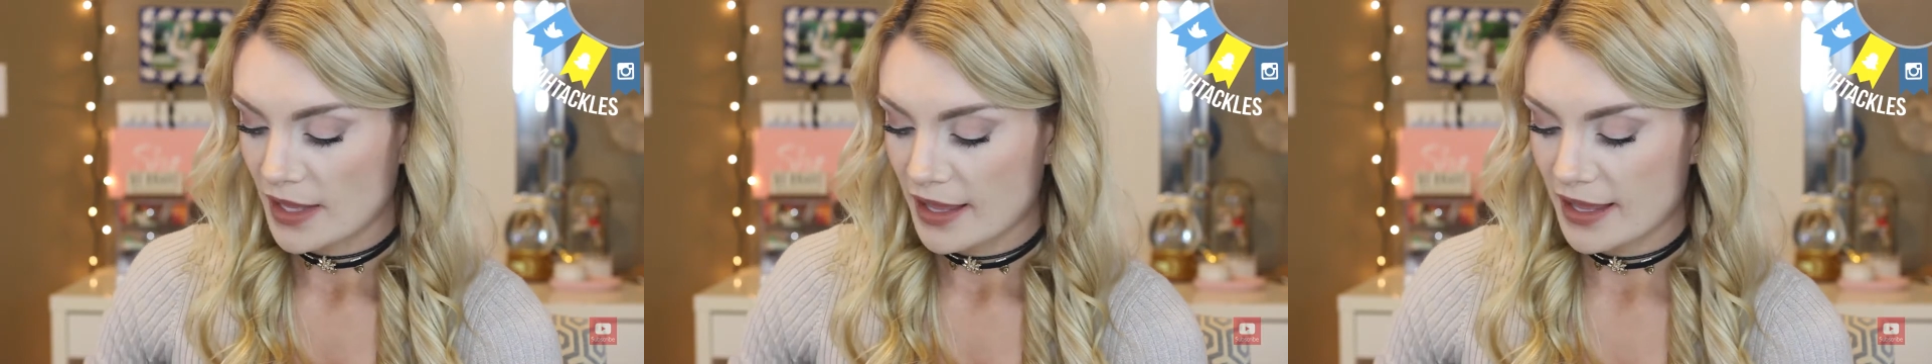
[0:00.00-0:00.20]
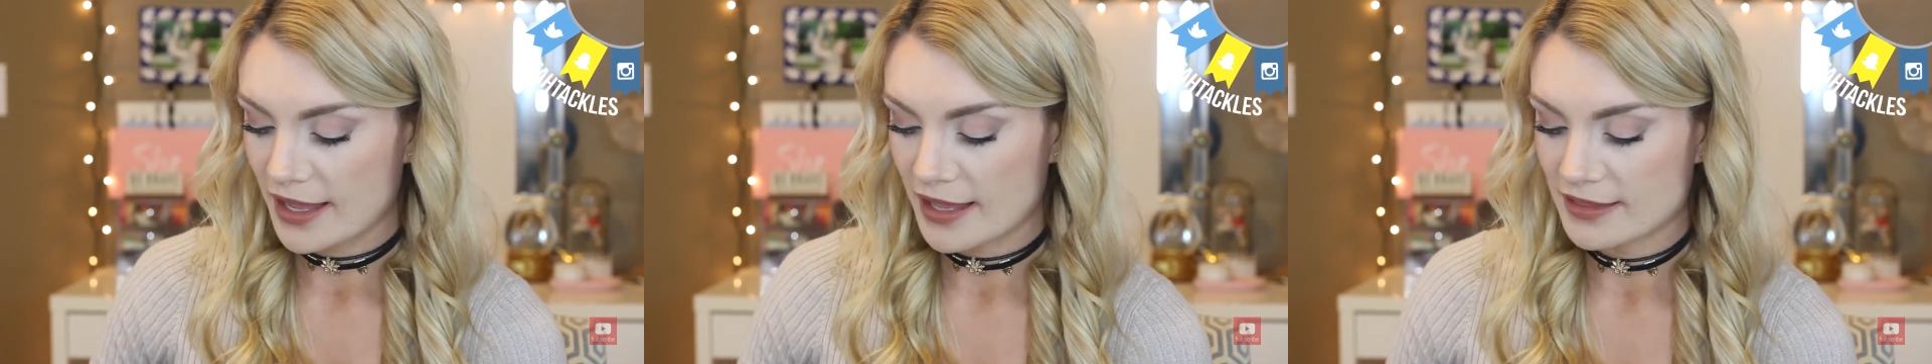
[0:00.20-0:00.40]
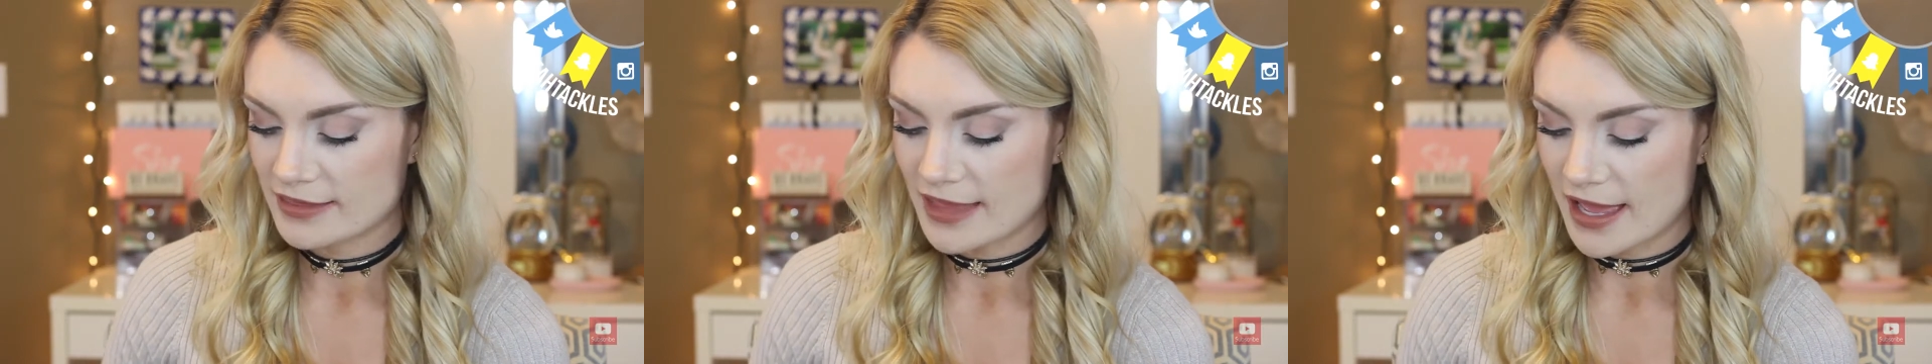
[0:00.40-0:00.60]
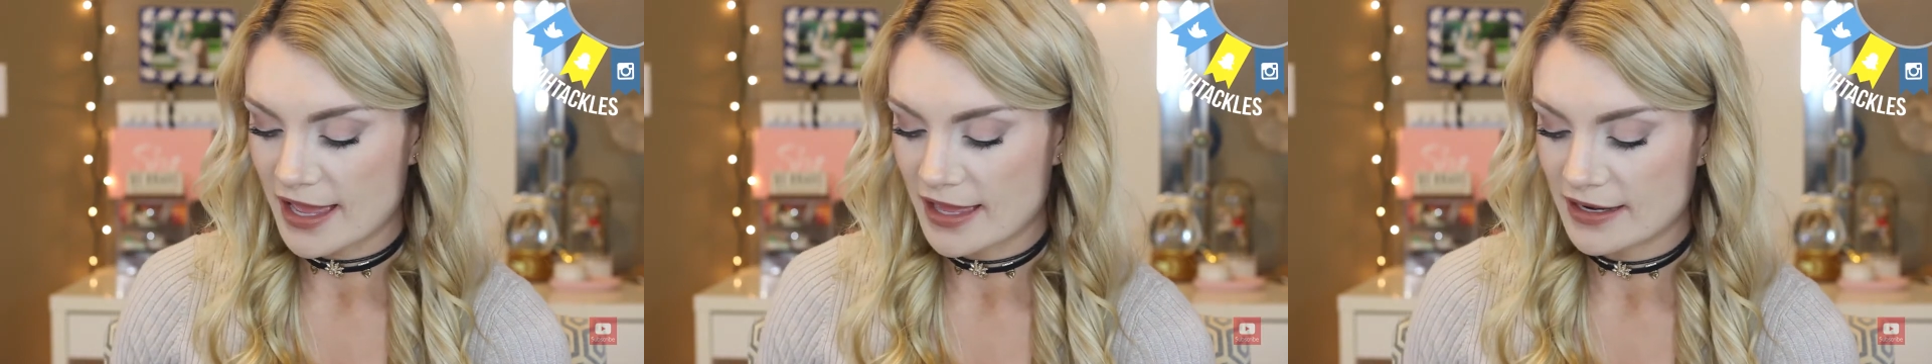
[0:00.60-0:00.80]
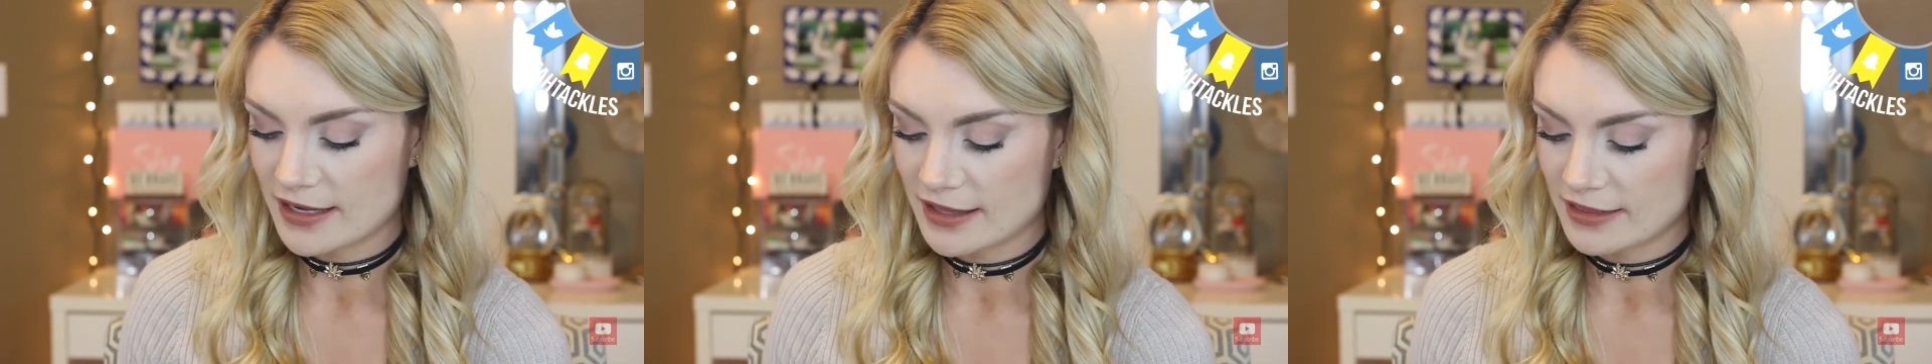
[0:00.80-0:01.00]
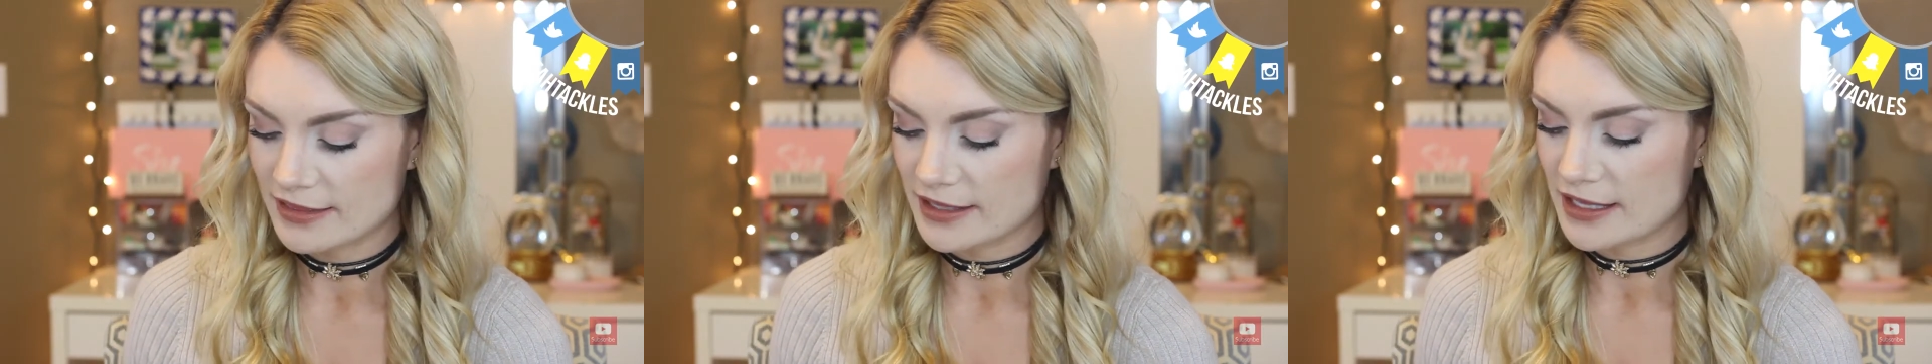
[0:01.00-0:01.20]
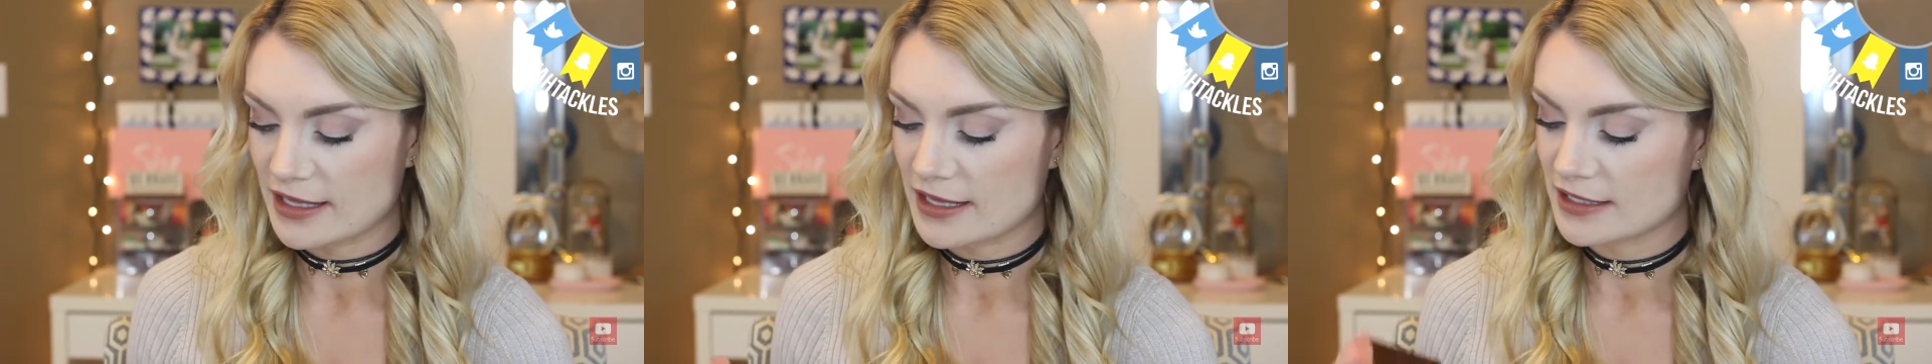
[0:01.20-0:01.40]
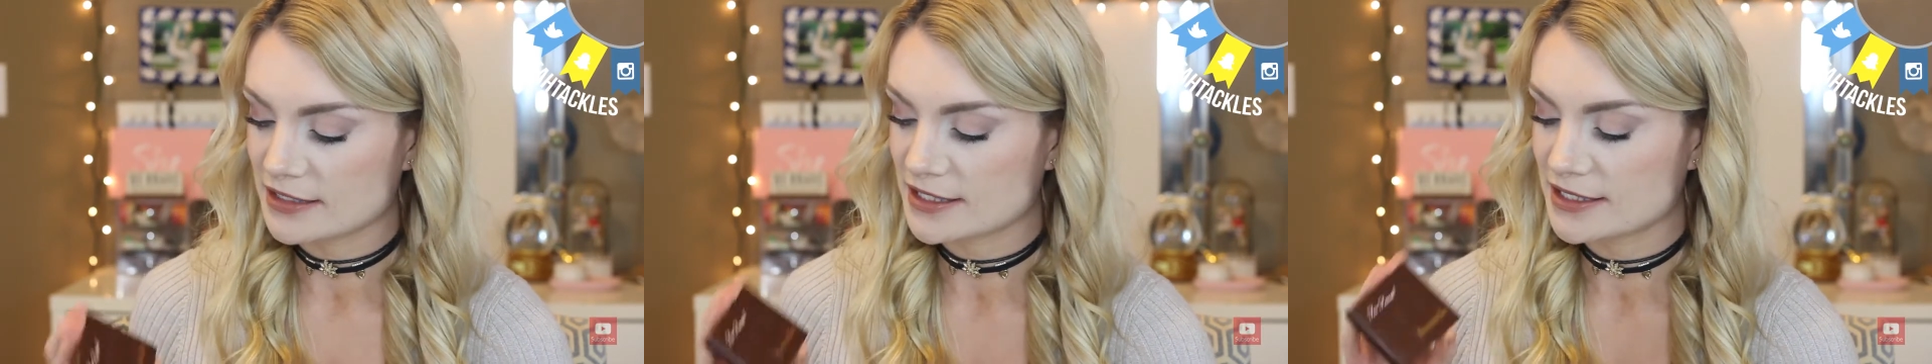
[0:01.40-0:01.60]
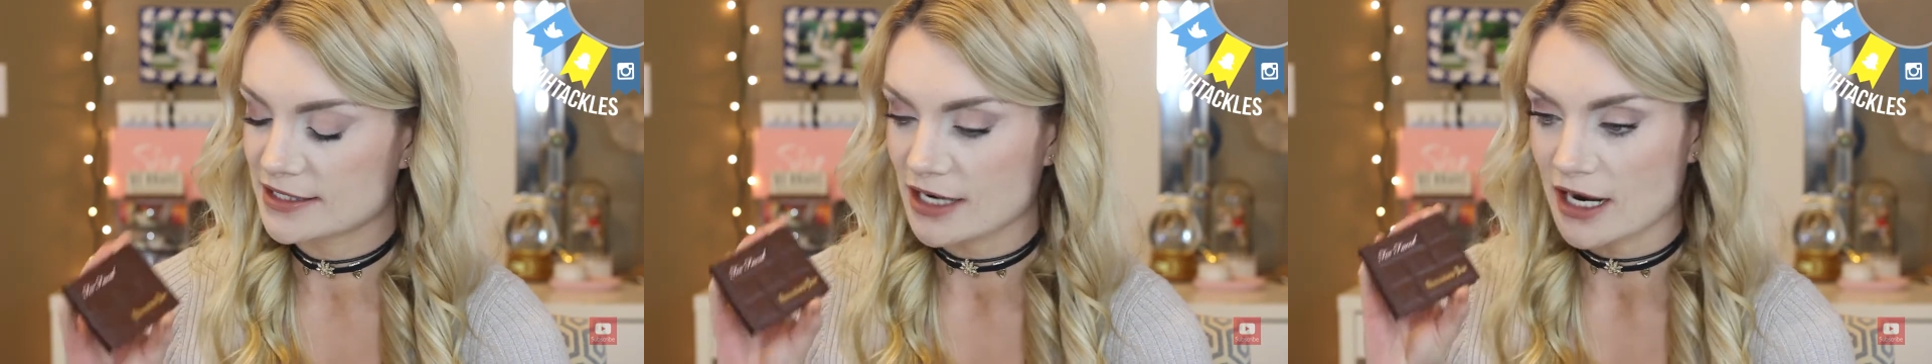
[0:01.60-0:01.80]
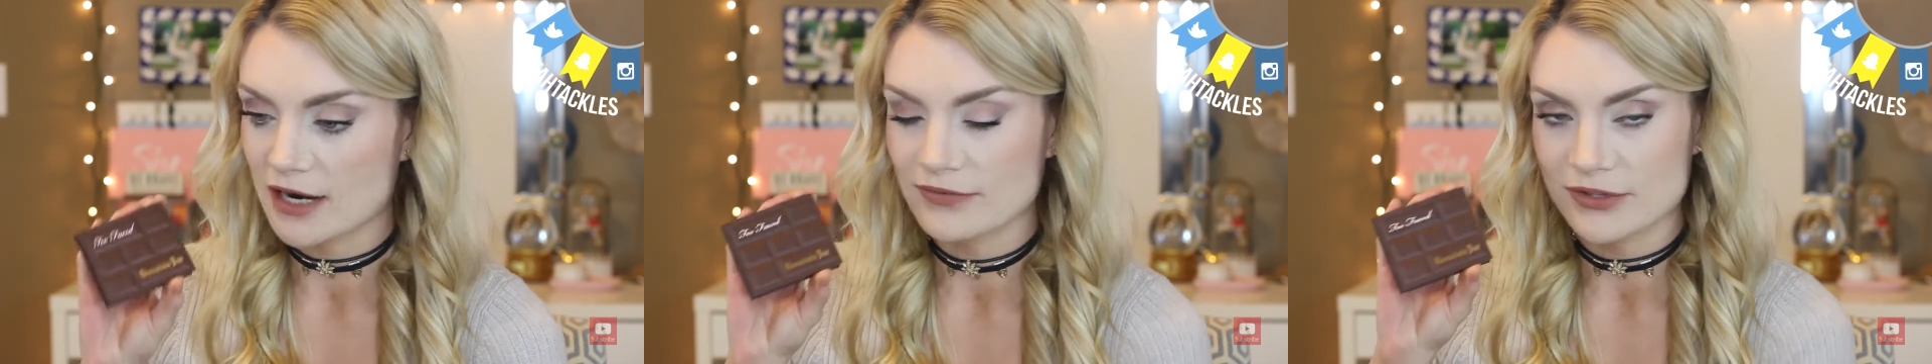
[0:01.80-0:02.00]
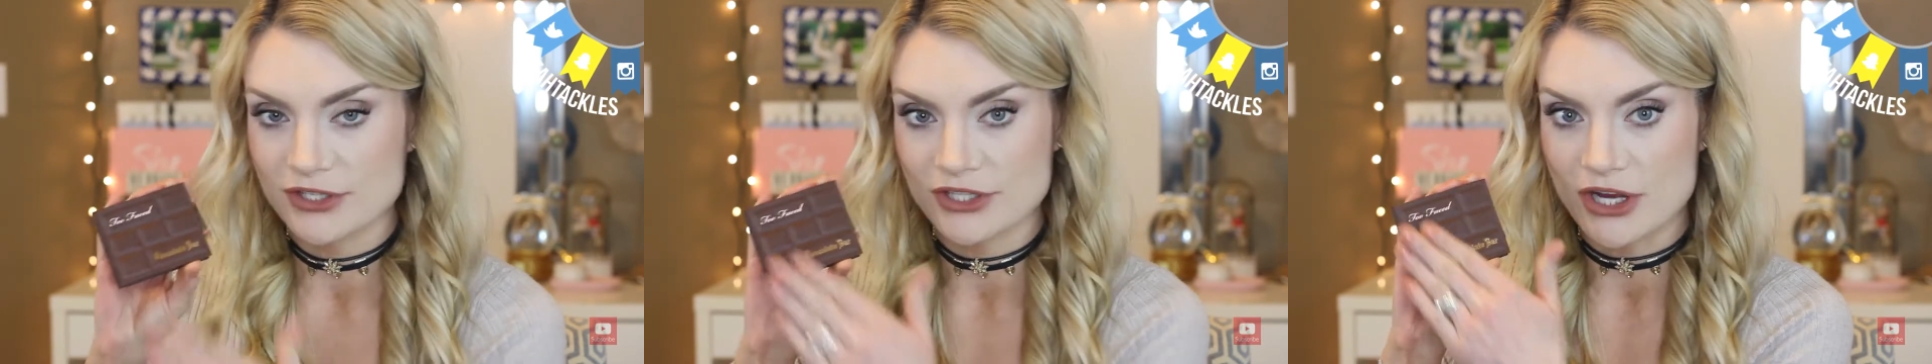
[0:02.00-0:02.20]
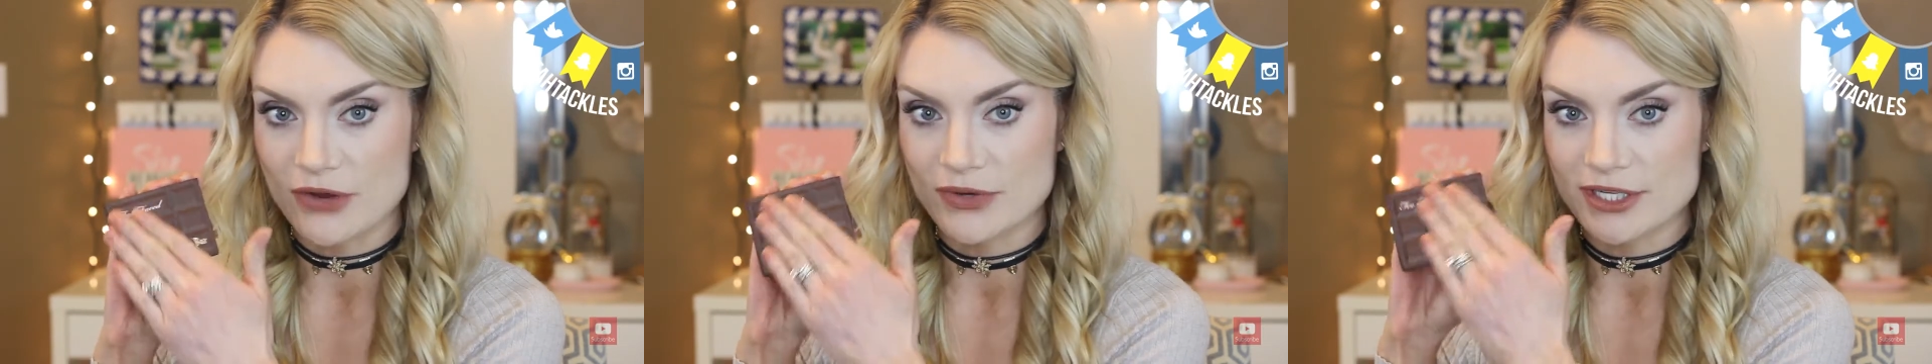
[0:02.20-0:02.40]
And then the star of the show,